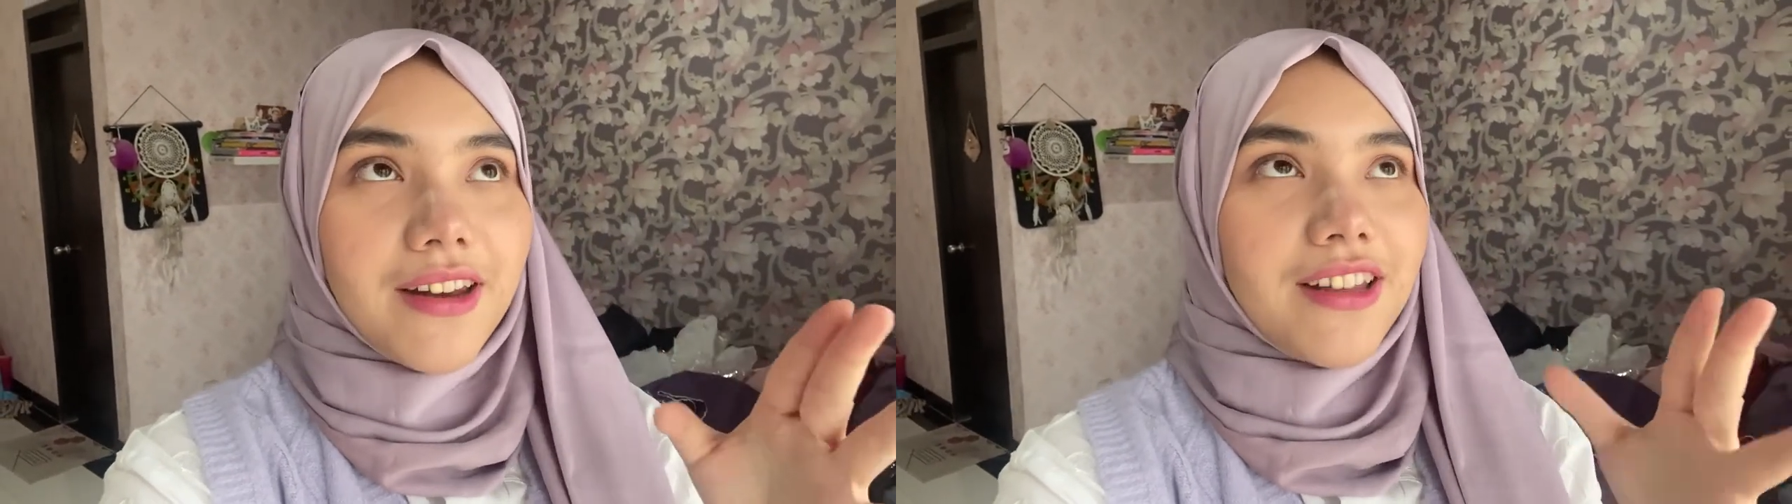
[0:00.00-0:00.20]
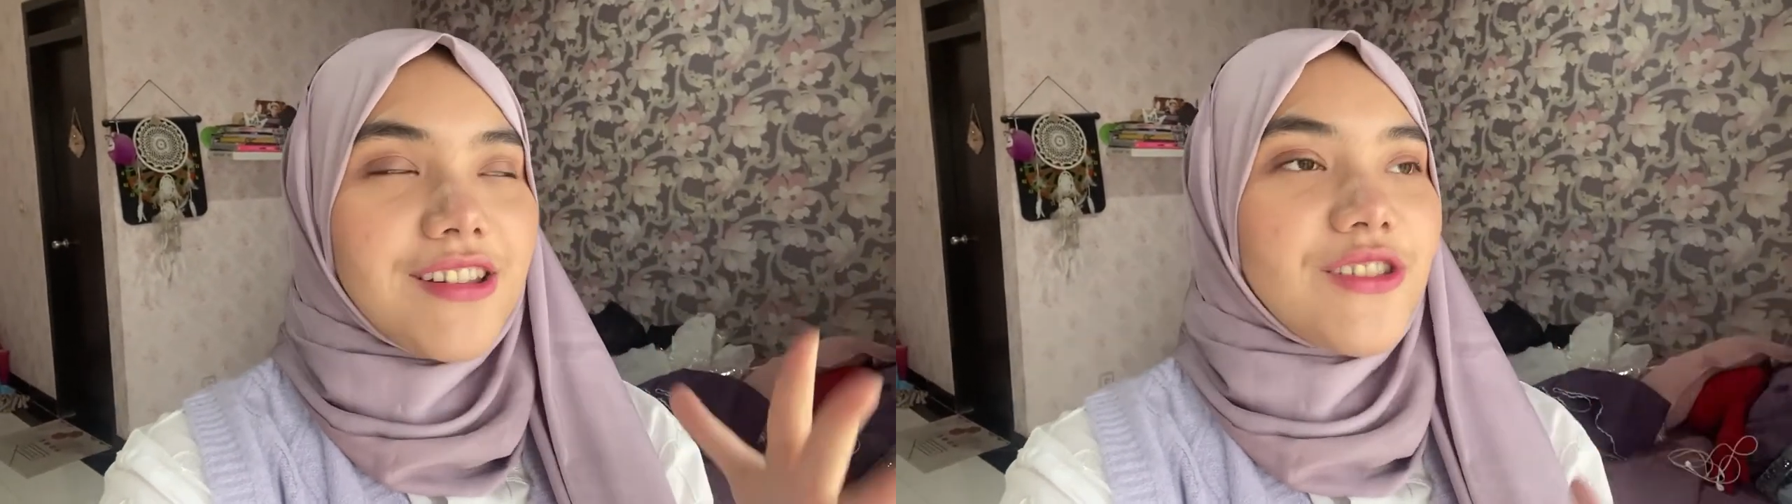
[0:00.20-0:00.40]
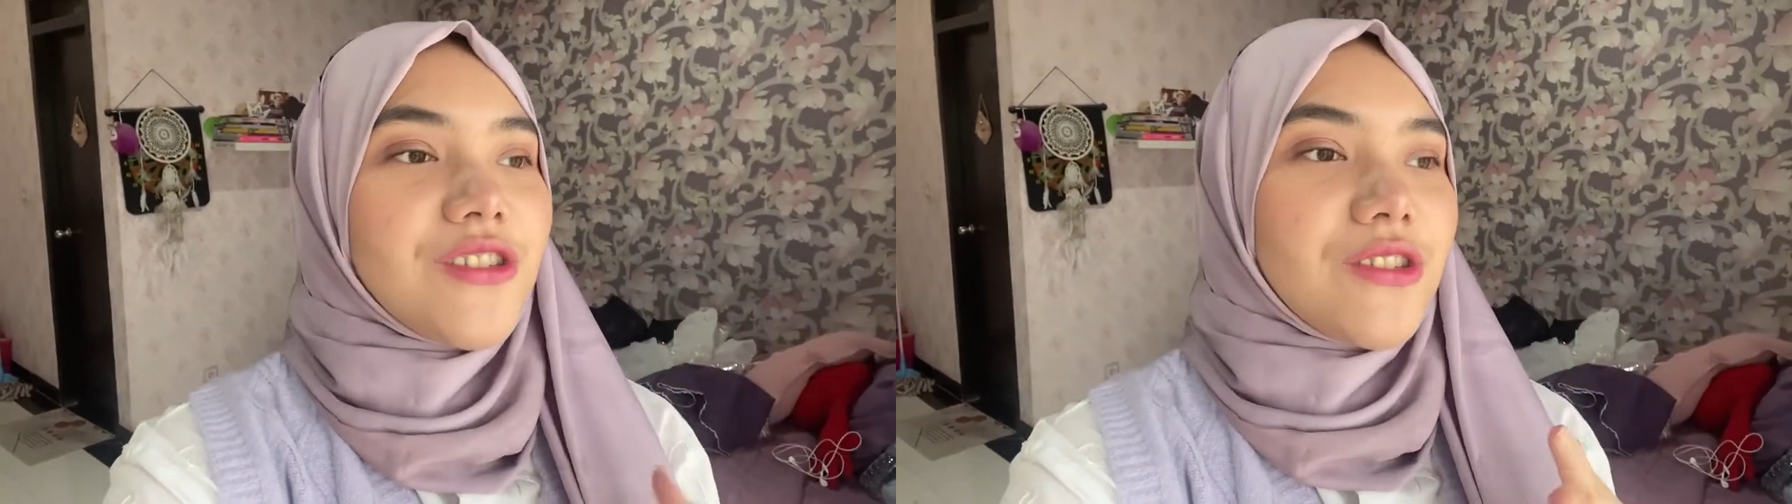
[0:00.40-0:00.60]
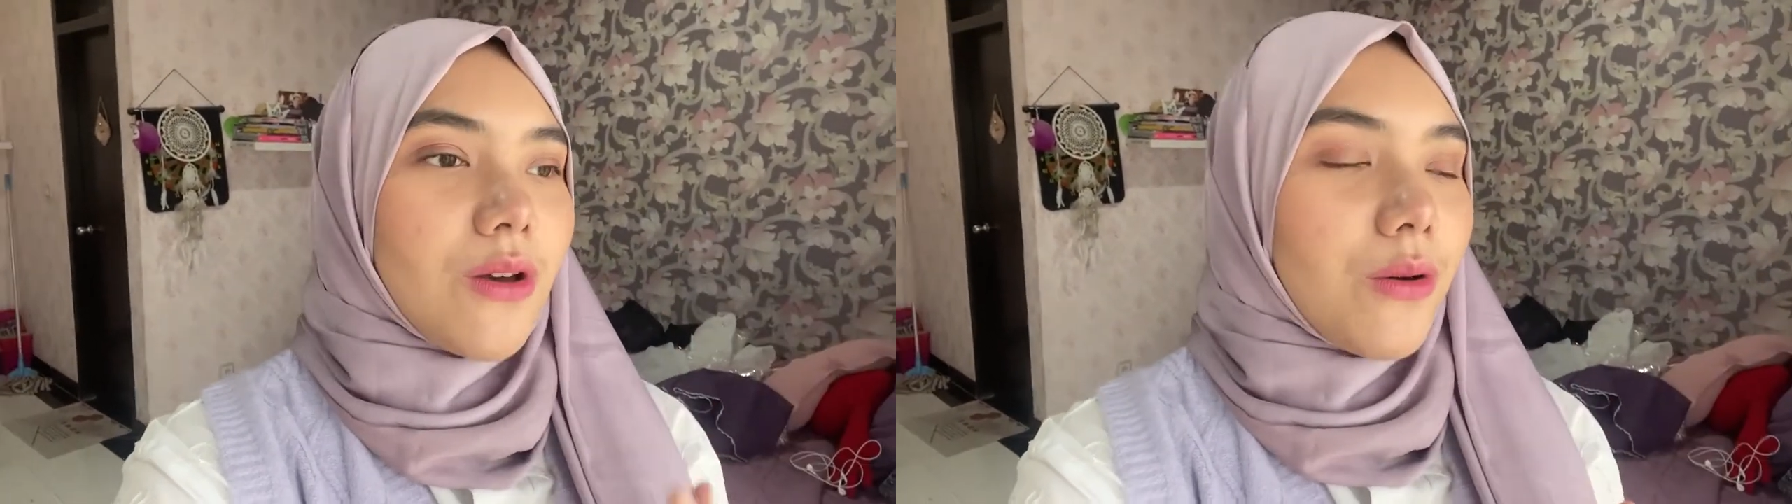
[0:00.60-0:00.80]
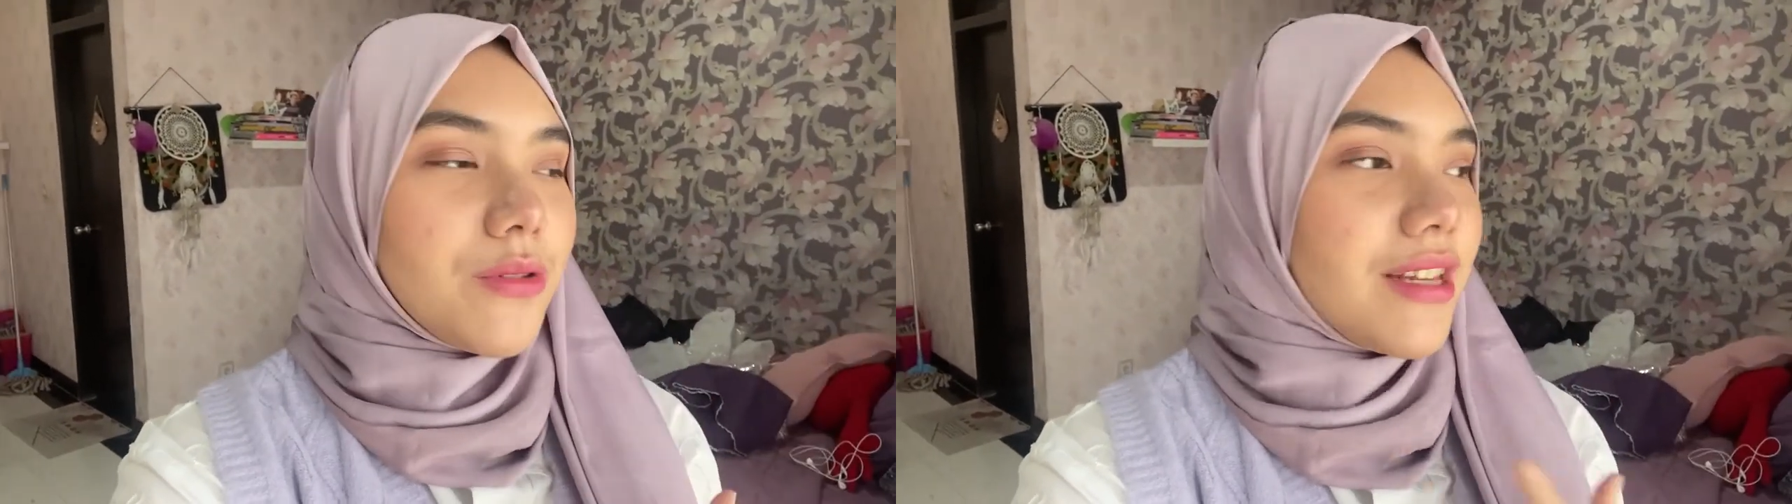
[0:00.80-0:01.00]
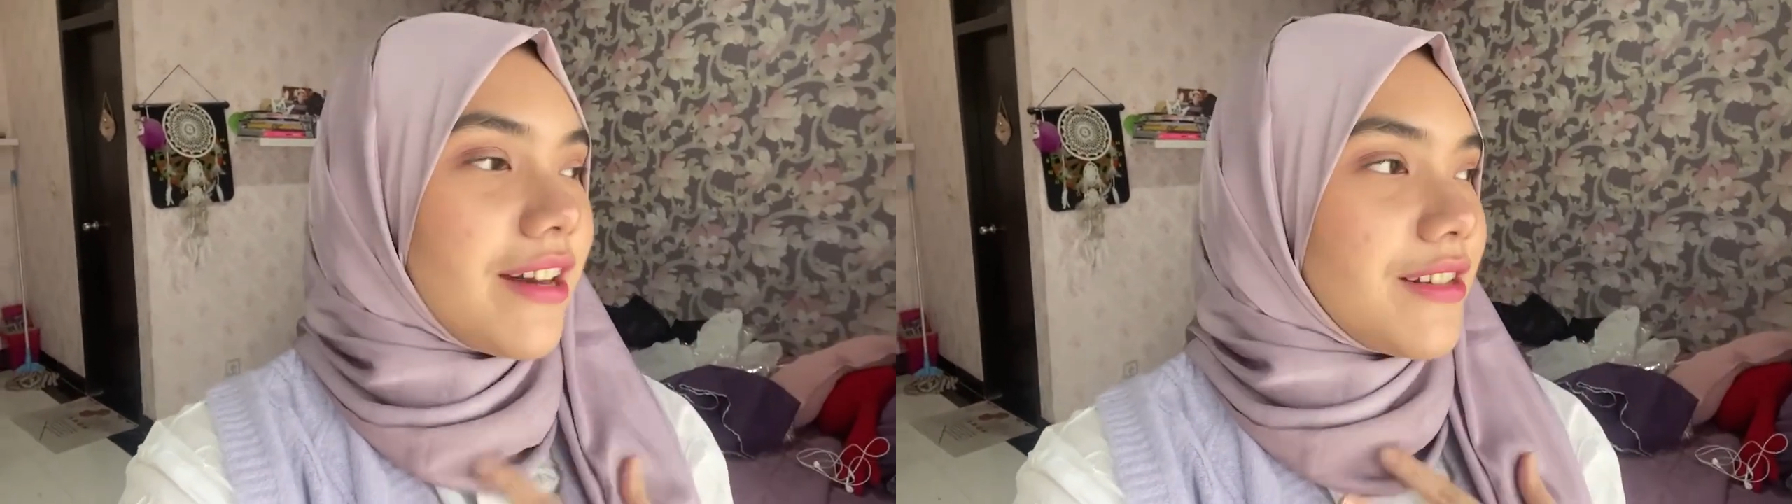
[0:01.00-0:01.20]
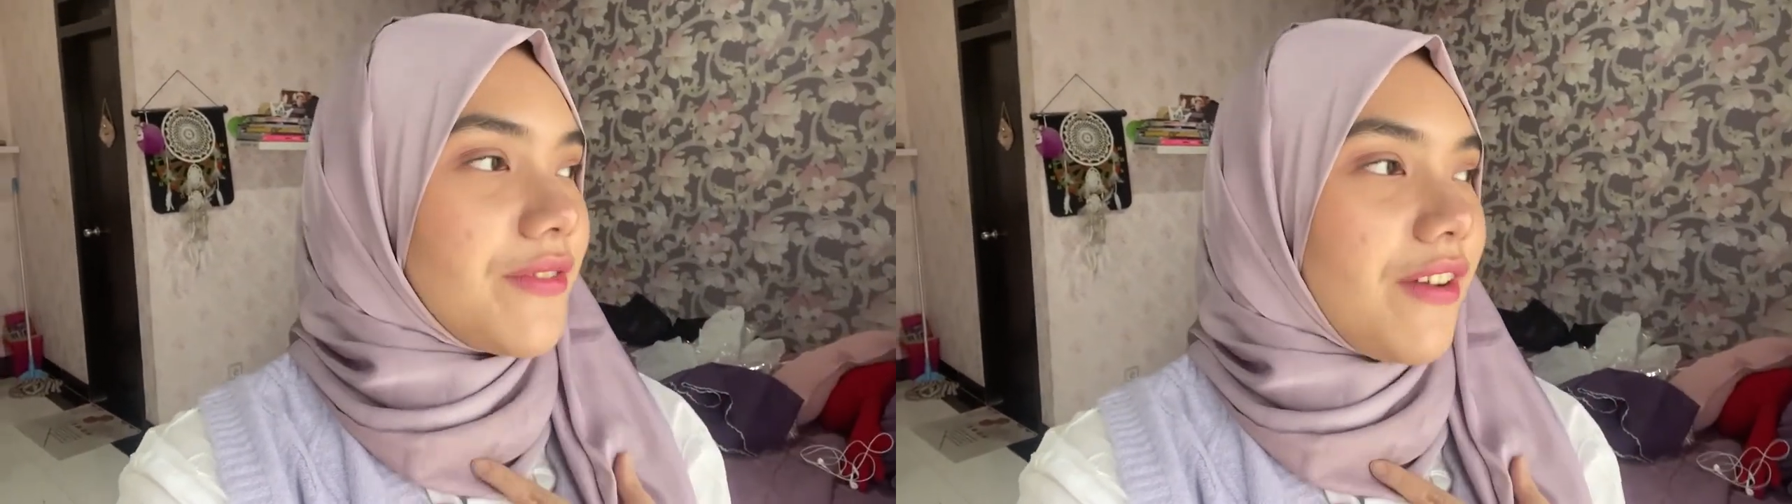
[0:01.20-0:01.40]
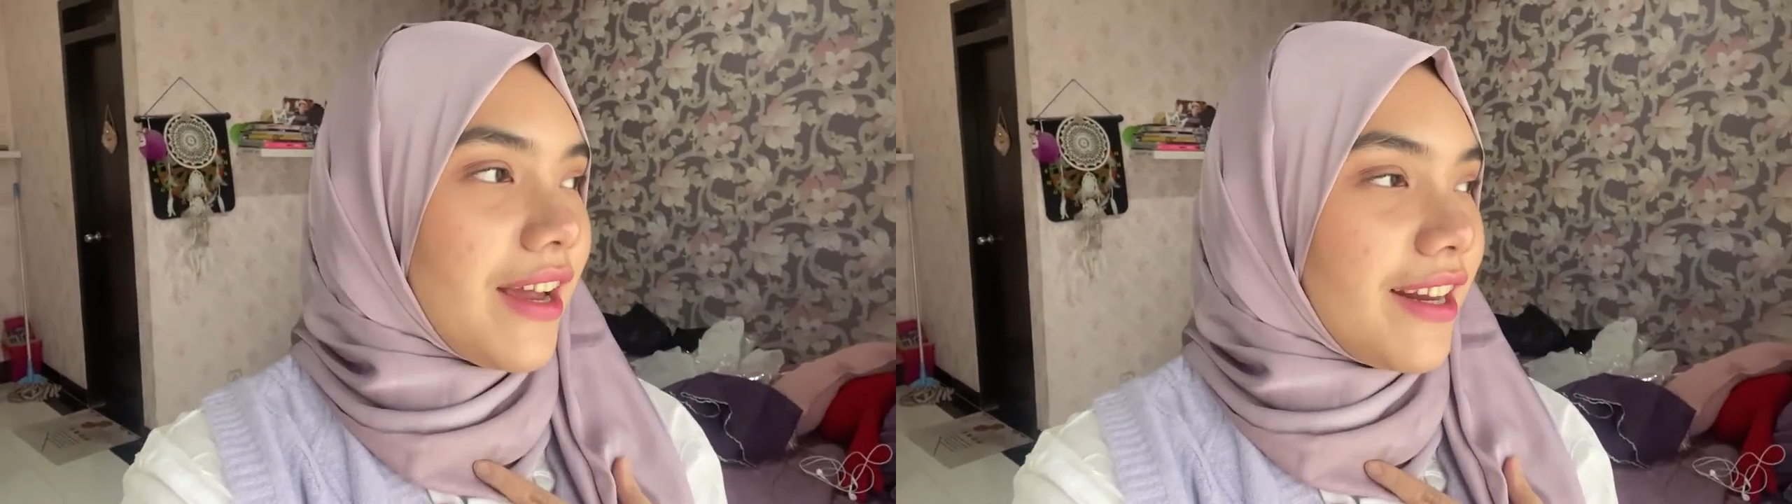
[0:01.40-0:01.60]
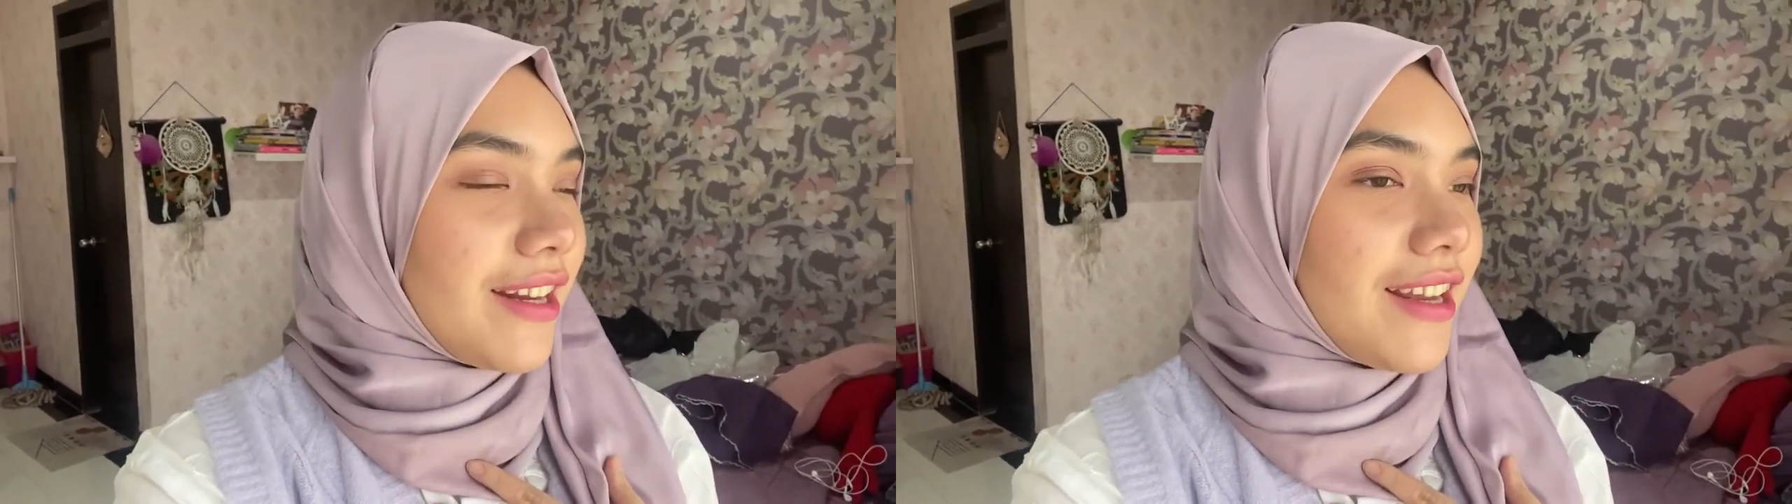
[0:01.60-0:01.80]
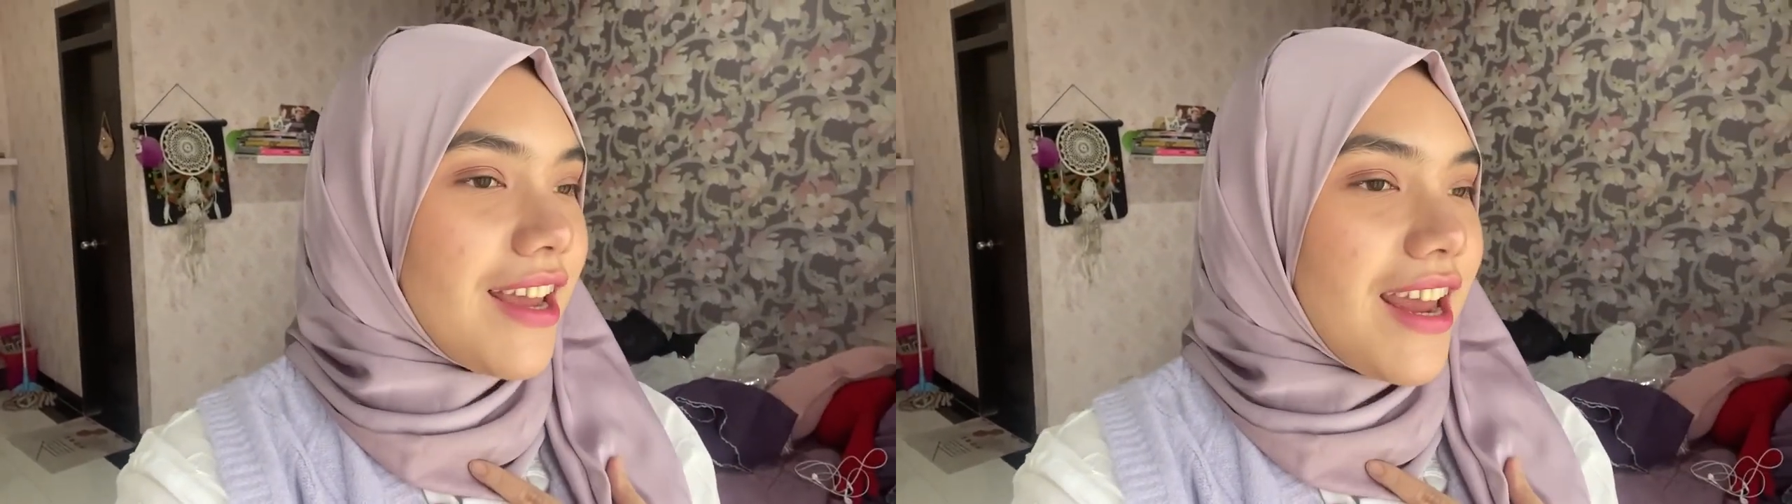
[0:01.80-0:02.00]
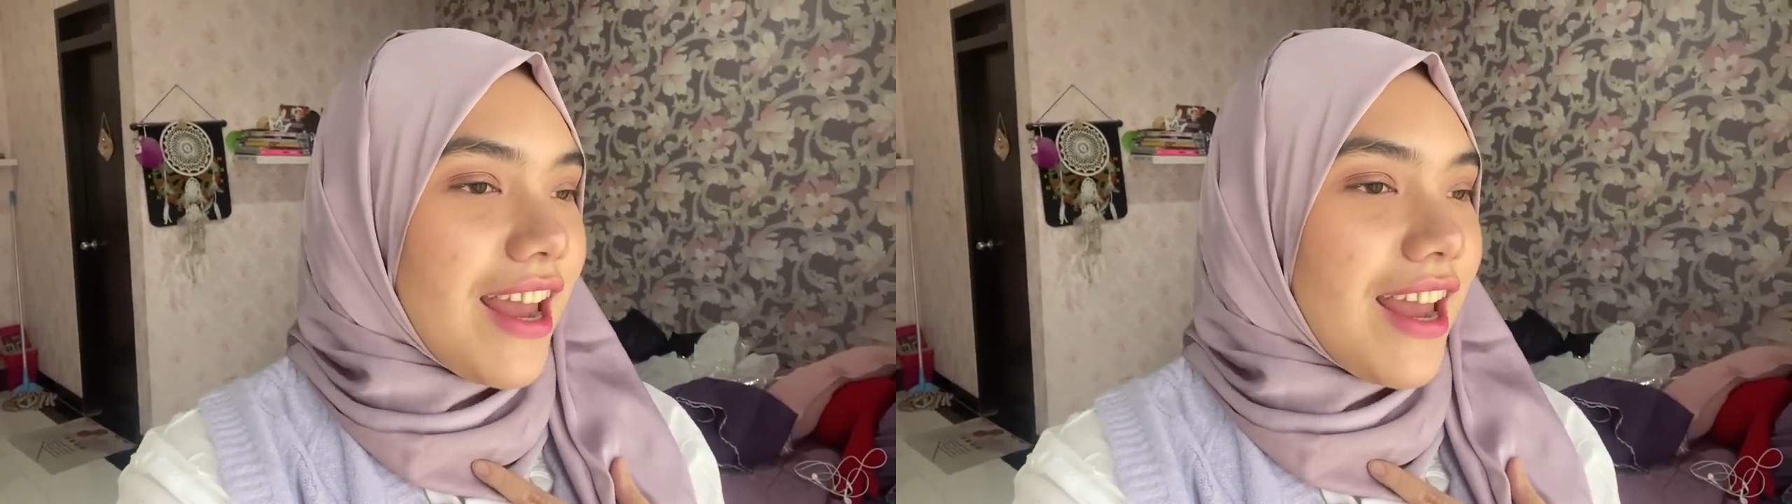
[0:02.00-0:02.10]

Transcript: It is so satisfying